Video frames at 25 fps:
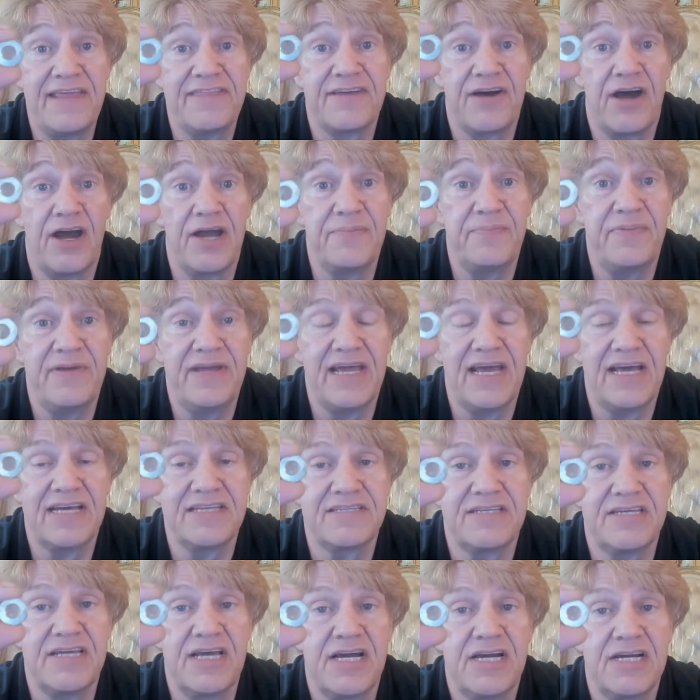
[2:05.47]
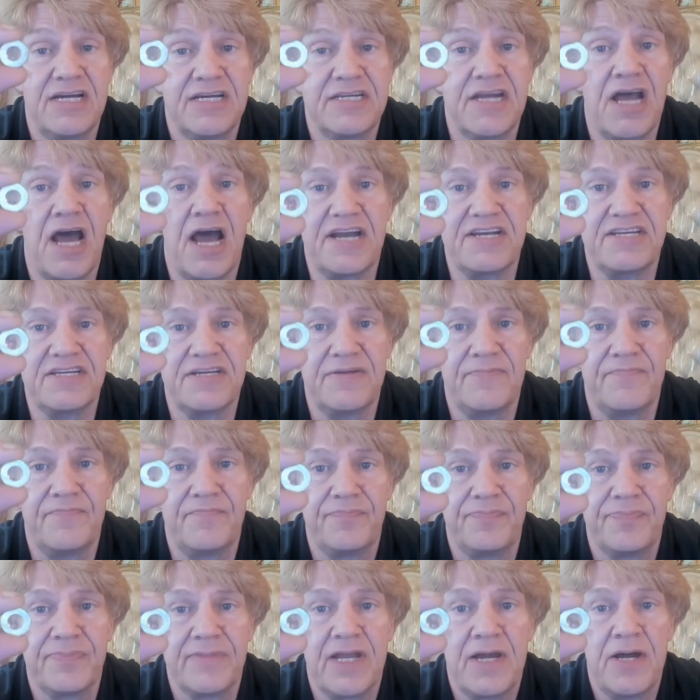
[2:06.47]
IPS nut,
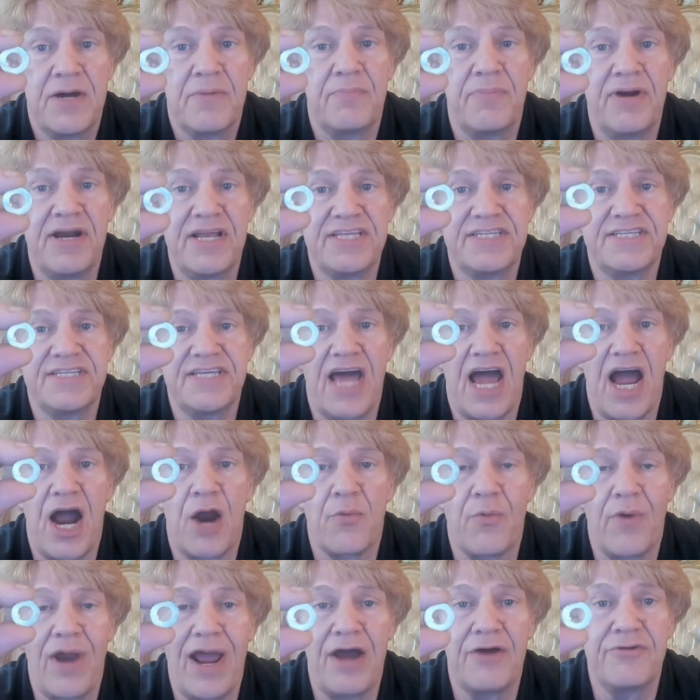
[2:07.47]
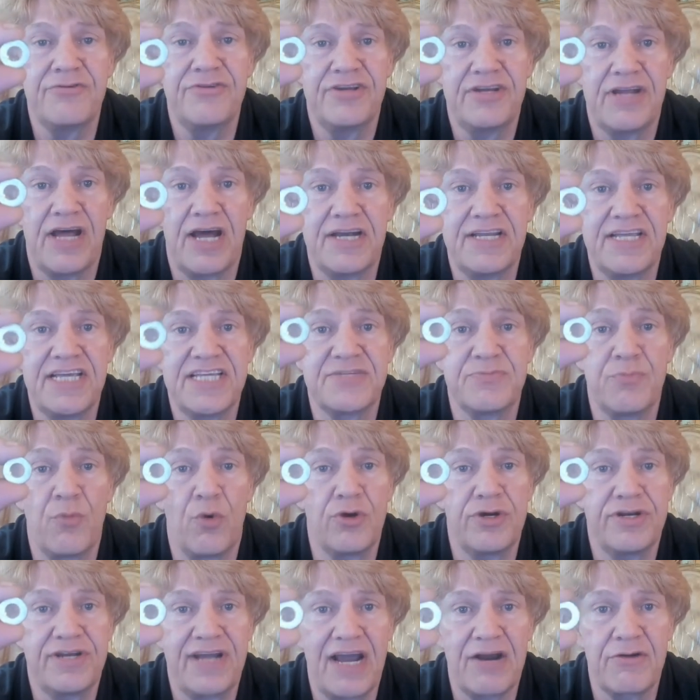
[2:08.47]
but it's a round nut. It's
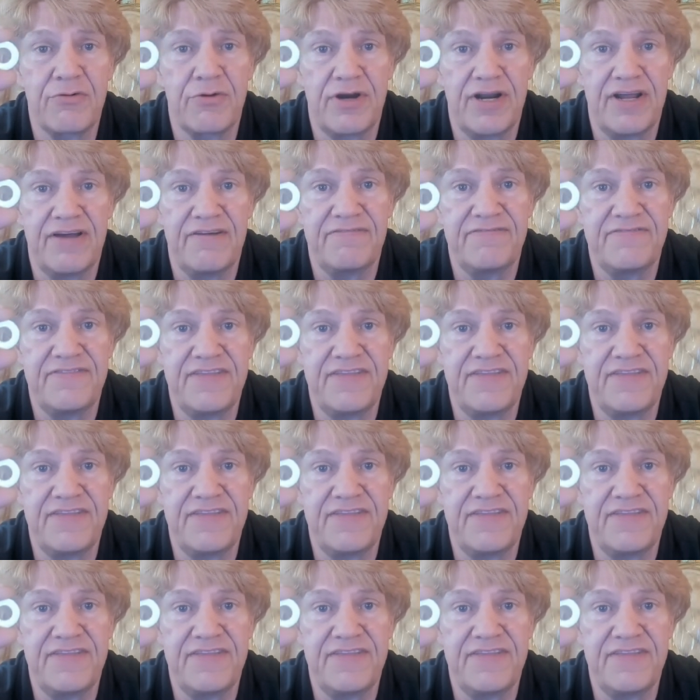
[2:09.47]
more decorative.